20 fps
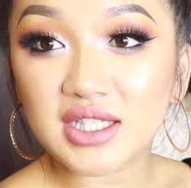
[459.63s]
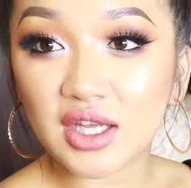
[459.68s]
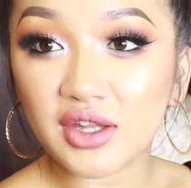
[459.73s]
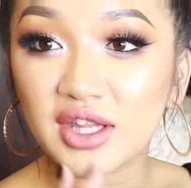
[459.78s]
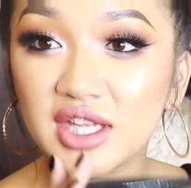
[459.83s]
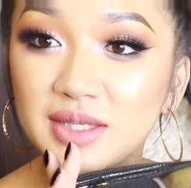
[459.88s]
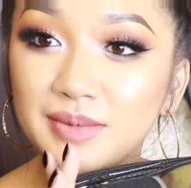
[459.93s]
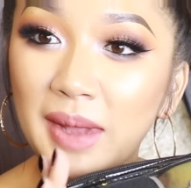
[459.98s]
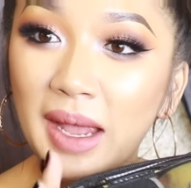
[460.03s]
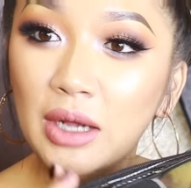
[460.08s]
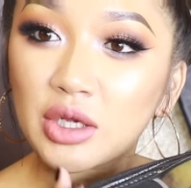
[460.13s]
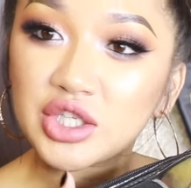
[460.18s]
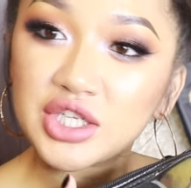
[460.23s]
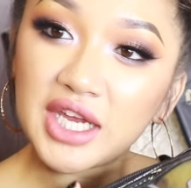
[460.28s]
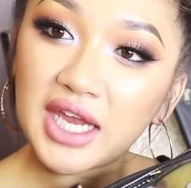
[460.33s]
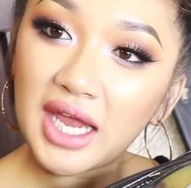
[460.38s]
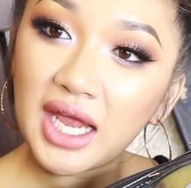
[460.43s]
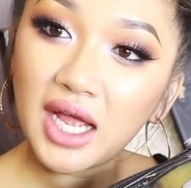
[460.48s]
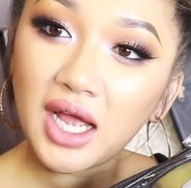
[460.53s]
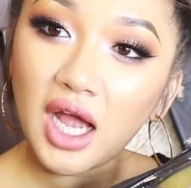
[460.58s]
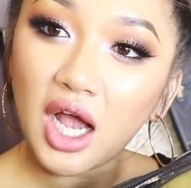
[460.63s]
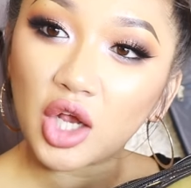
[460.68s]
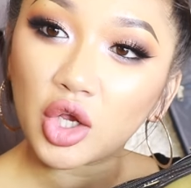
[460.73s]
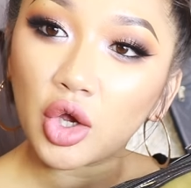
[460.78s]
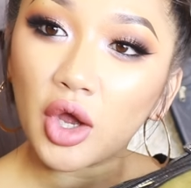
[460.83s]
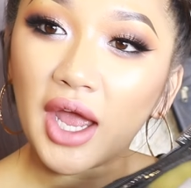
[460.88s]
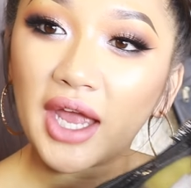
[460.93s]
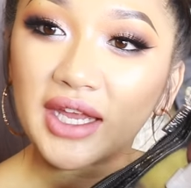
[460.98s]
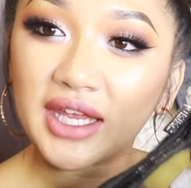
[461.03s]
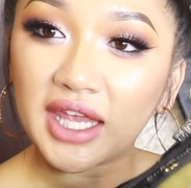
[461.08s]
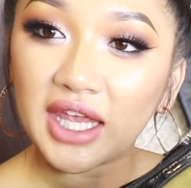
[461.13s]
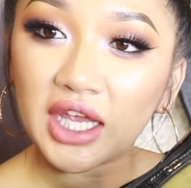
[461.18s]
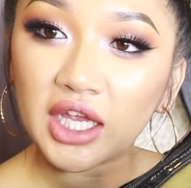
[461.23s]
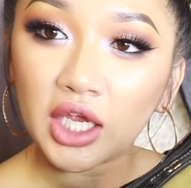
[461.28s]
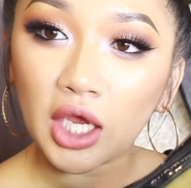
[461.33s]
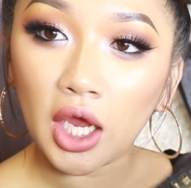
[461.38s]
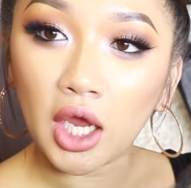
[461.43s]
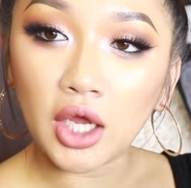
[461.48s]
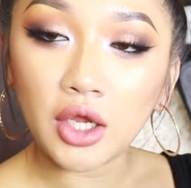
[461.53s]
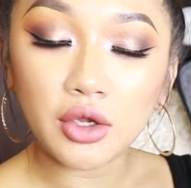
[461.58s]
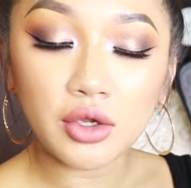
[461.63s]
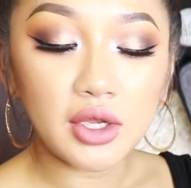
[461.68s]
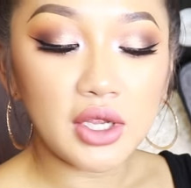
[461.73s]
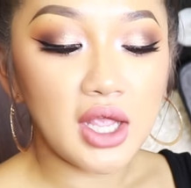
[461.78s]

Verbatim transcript: So this pouch here I got at Kiko.